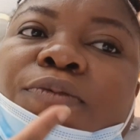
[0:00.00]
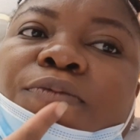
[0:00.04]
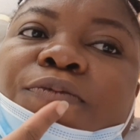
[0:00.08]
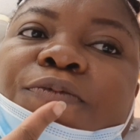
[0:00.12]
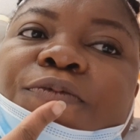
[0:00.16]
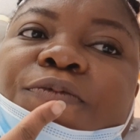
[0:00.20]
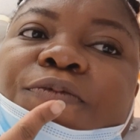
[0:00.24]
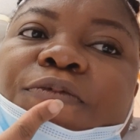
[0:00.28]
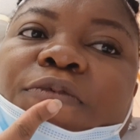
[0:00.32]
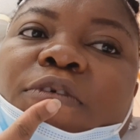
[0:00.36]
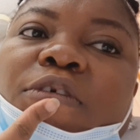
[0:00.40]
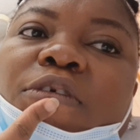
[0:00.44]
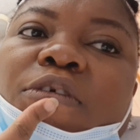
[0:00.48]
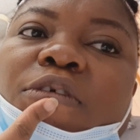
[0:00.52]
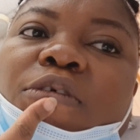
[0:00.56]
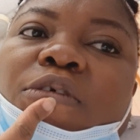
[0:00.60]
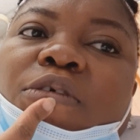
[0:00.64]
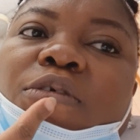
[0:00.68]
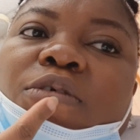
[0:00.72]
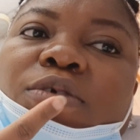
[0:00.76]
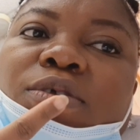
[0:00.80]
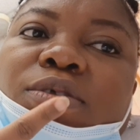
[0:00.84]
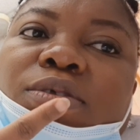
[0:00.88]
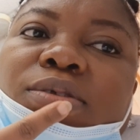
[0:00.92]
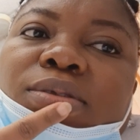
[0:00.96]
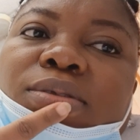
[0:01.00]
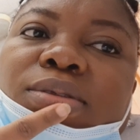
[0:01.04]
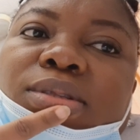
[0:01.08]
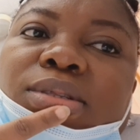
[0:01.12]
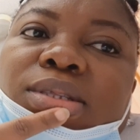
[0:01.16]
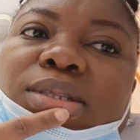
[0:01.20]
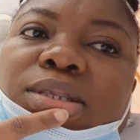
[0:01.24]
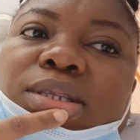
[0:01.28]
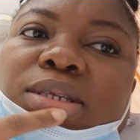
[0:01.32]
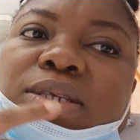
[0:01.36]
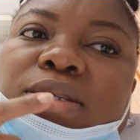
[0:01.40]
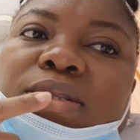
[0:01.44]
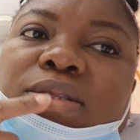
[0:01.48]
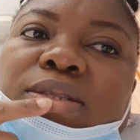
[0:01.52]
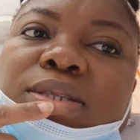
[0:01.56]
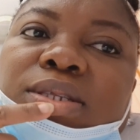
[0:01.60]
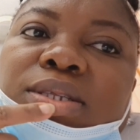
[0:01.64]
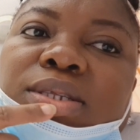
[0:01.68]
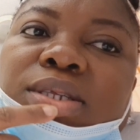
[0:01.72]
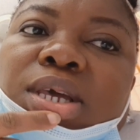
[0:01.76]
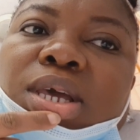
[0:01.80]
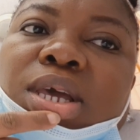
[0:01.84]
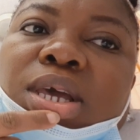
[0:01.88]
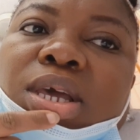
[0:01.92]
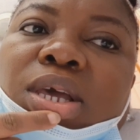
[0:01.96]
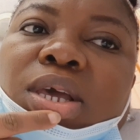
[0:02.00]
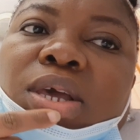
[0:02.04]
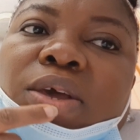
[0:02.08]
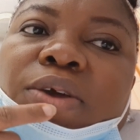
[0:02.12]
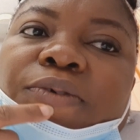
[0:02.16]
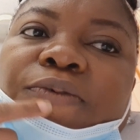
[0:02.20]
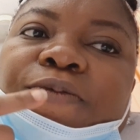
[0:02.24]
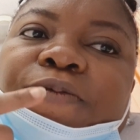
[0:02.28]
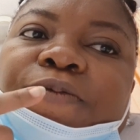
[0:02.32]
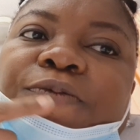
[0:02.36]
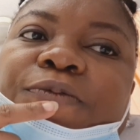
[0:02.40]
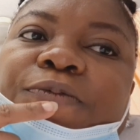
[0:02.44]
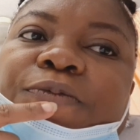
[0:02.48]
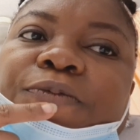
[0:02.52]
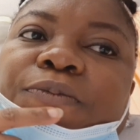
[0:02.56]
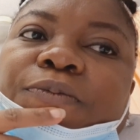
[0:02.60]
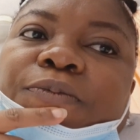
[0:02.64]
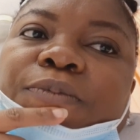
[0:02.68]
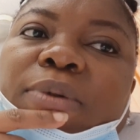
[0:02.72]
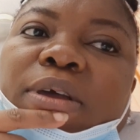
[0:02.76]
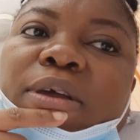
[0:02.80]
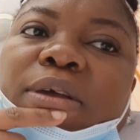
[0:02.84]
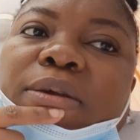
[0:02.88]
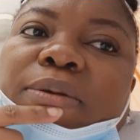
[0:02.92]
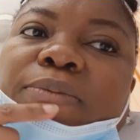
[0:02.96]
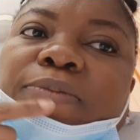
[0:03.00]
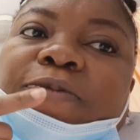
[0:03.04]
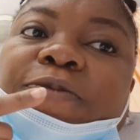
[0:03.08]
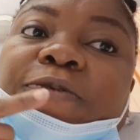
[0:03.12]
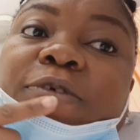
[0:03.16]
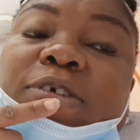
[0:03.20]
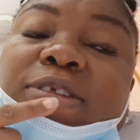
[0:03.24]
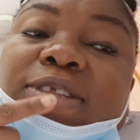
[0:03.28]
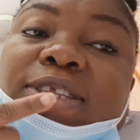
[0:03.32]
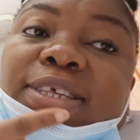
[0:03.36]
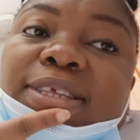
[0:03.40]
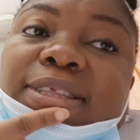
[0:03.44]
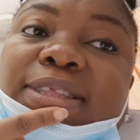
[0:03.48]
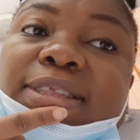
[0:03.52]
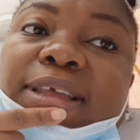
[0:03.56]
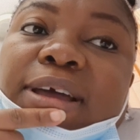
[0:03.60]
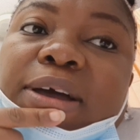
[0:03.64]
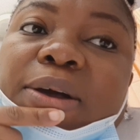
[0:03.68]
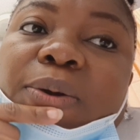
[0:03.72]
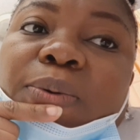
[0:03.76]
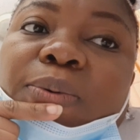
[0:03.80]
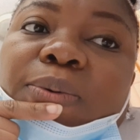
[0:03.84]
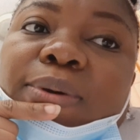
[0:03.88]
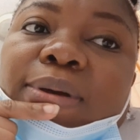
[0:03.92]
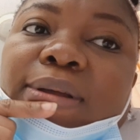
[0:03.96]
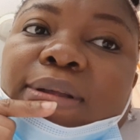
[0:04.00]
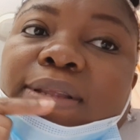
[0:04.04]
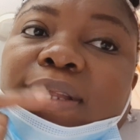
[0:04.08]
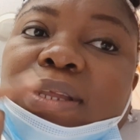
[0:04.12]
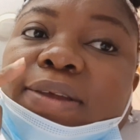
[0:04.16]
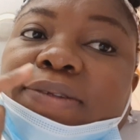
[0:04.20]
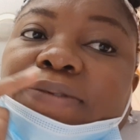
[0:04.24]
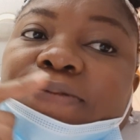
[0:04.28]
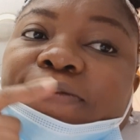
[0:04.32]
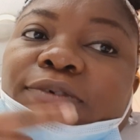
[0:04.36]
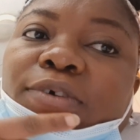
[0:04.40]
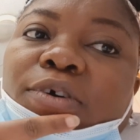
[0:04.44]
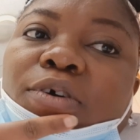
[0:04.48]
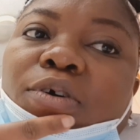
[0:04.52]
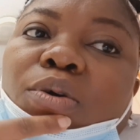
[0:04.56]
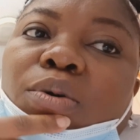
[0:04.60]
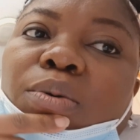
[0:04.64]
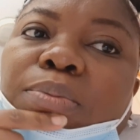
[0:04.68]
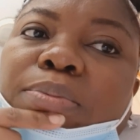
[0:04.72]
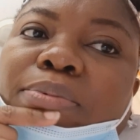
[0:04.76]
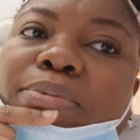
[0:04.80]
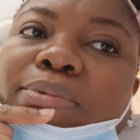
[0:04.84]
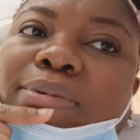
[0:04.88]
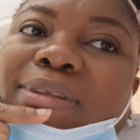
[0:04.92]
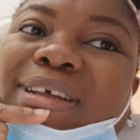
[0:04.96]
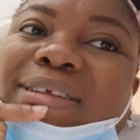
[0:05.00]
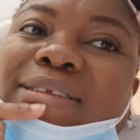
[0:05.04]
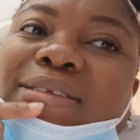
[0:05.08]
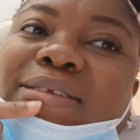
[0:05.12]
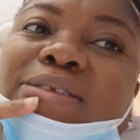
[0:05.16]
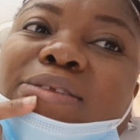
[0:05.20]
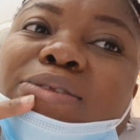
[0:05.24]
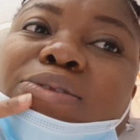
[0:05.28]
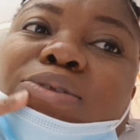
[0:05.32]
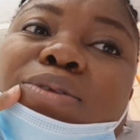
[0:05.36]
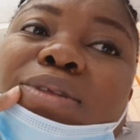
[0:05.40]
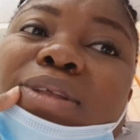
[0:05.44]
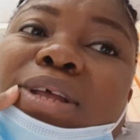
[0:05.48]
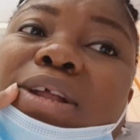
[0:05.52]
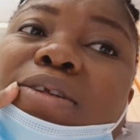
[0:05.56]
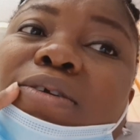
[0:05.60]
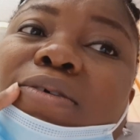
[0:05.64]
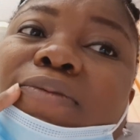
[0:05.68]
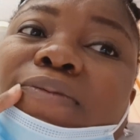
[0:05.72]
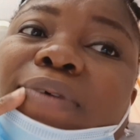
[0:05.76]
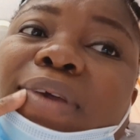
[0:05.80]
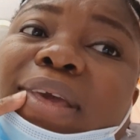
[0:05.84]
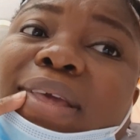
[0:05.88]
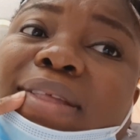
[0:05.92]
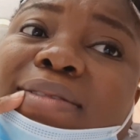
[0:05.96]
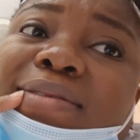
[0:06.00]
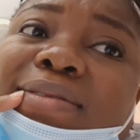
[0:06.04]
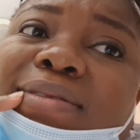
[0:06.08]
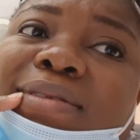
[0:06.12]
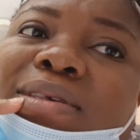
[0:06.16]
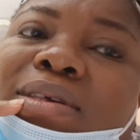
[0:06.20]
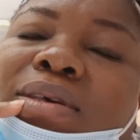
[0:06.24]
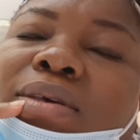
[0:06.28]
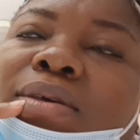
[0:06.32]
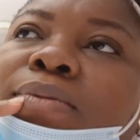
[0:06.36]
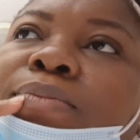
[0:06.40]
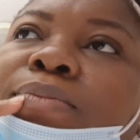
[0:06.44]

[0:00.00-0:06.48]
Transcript: four teeth down and then four up. That is total of 8.